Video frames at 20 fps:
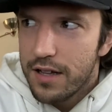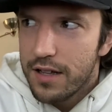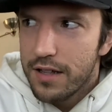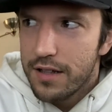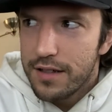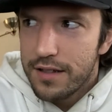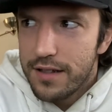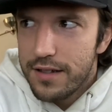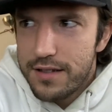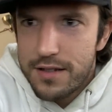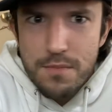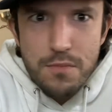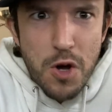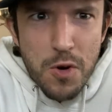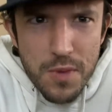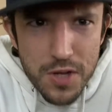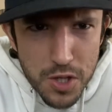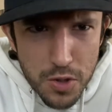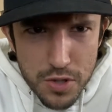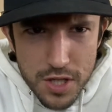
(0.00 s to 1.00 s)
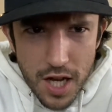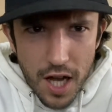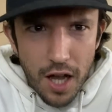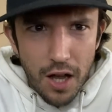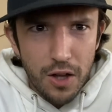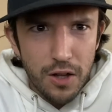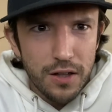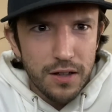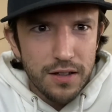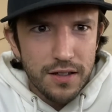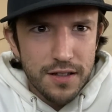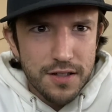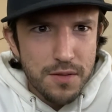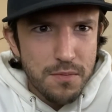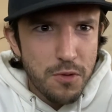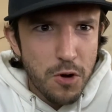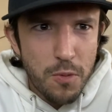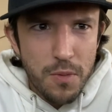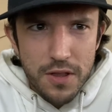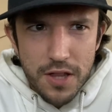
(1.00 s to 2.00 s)
It's a moment you tell. It's a
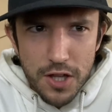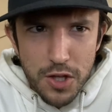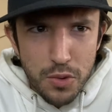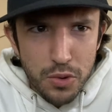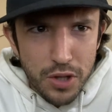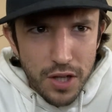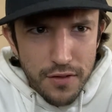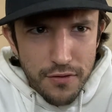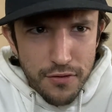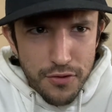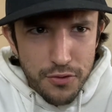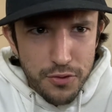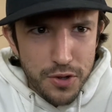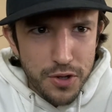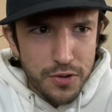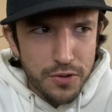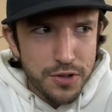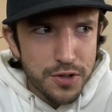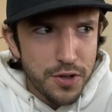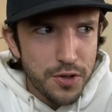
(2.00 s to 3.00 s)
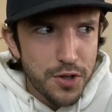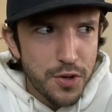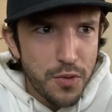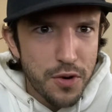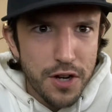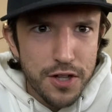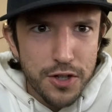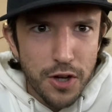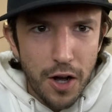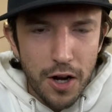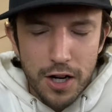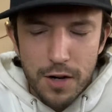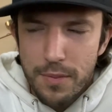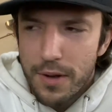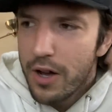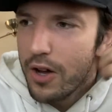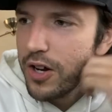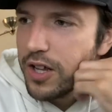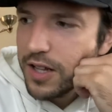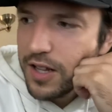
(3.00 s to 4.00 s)
moment that you live through, so you want to talk
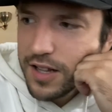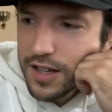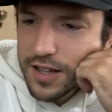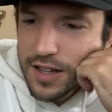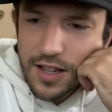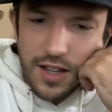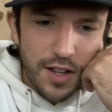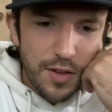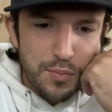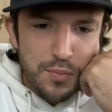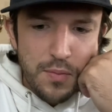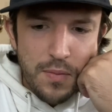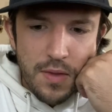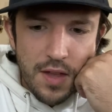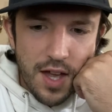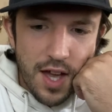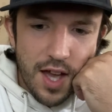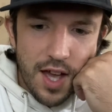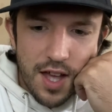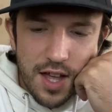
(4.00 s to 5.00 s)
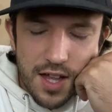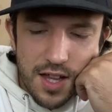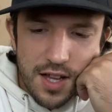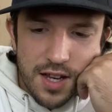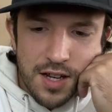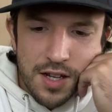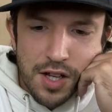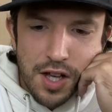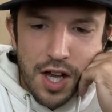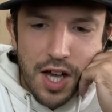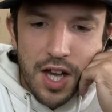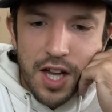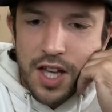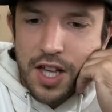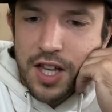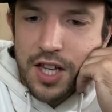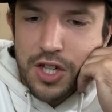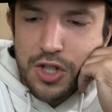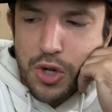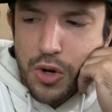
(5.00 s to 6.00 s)
about it. And
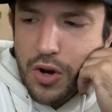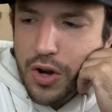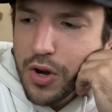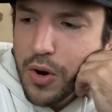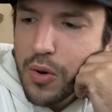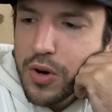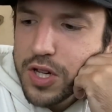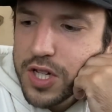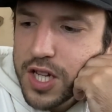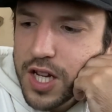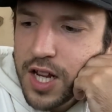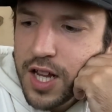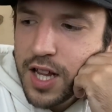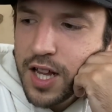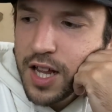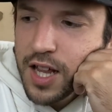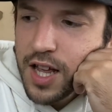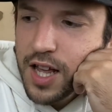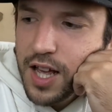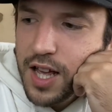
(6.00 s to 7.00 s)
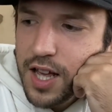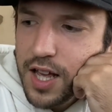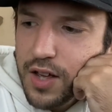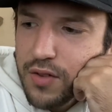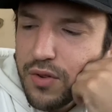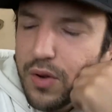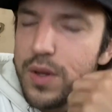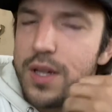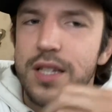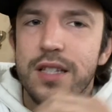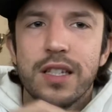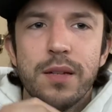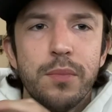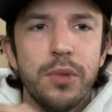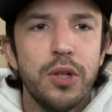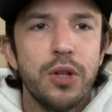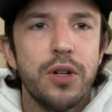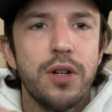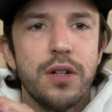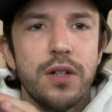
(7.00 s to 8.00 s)
I started noticing a very
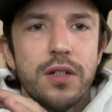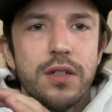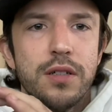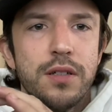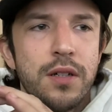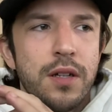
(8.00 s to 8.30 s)
similar